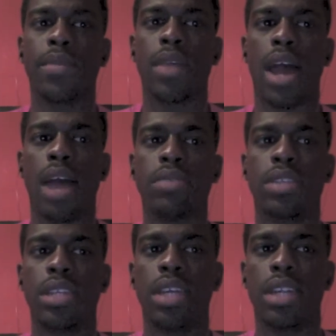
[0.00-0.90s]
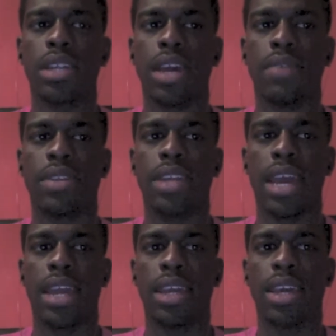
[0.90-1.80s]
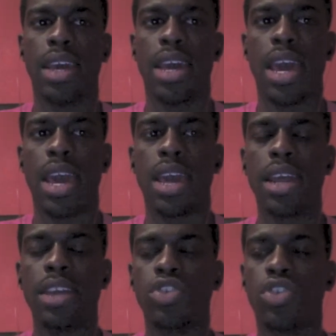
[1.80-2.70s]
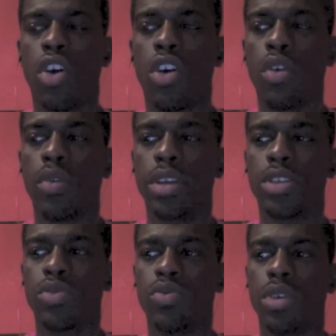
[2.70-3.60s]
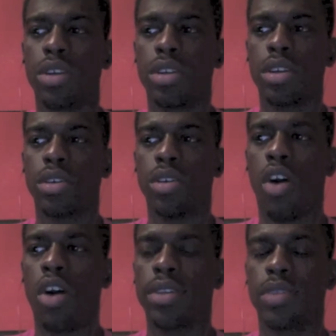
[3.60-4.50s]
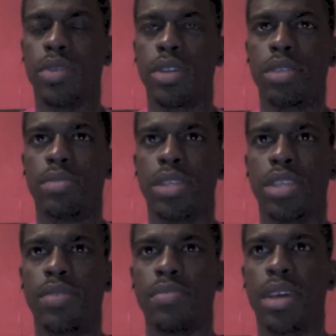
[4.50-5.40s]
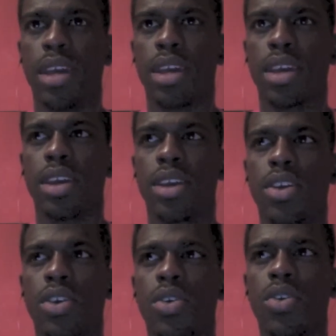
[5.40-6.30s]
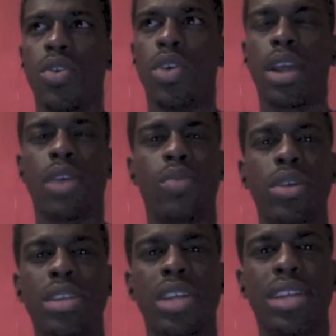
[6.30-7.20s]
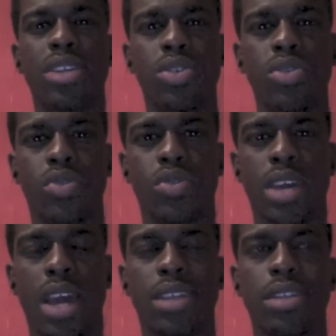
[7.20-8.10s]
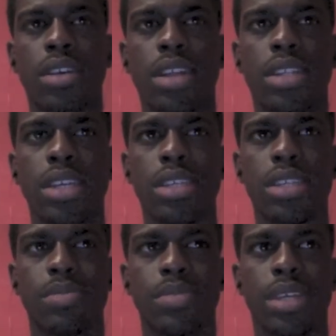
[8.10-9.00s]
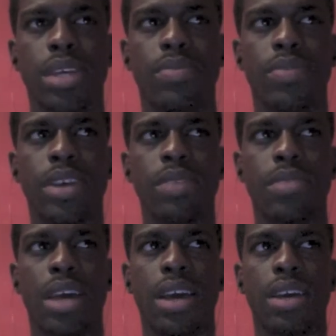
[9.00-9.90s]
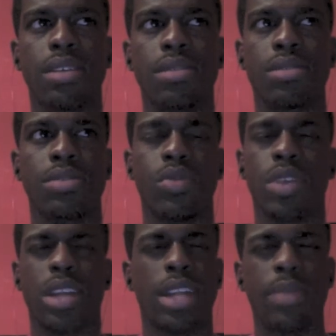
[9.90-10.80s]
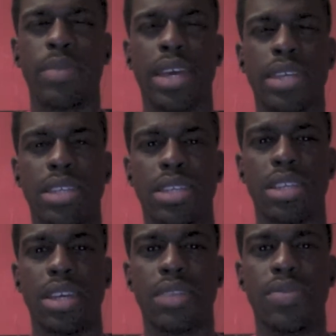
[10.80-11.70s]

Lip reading: obviously I didn't have a daddy. And I used to always wonder, or often wonder to myself, I'm like, what did I do? Like, I thought I did something to him for him not to want to claim me as his son. You know